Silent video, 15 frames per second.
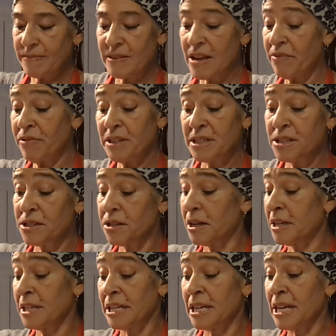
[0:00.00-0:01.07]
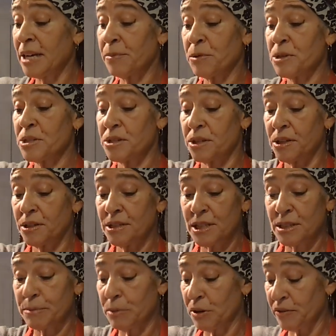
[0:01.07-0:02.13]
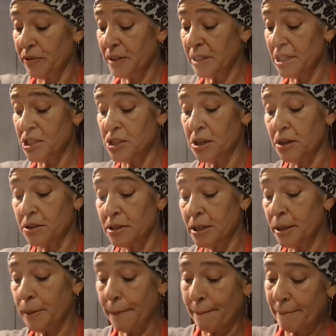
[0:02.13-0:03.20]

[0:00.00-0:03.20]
Definitely does not need any more salt. It's perfectly salted.